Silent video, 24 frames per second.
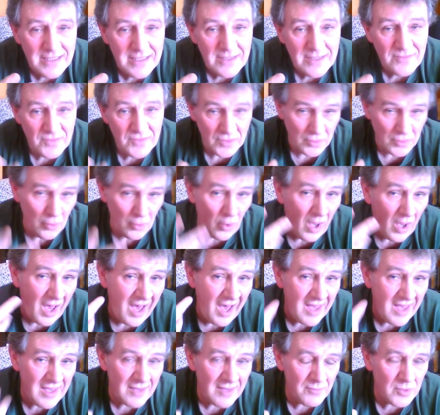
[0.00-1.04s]
through your I
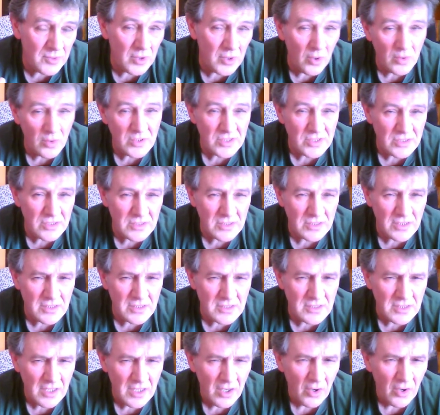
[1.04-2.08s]
am consciousness
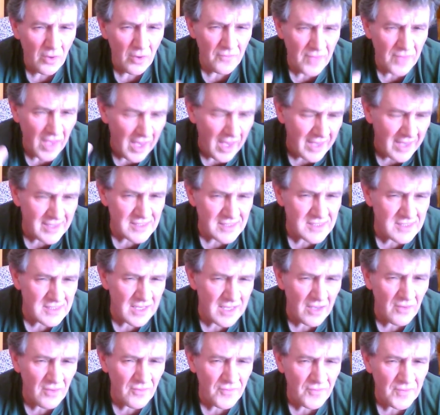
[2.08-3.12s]
of the higher
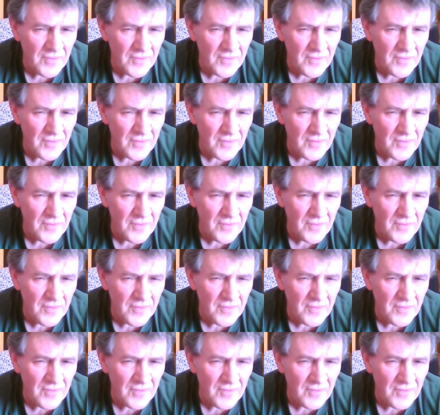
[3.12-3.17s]
self,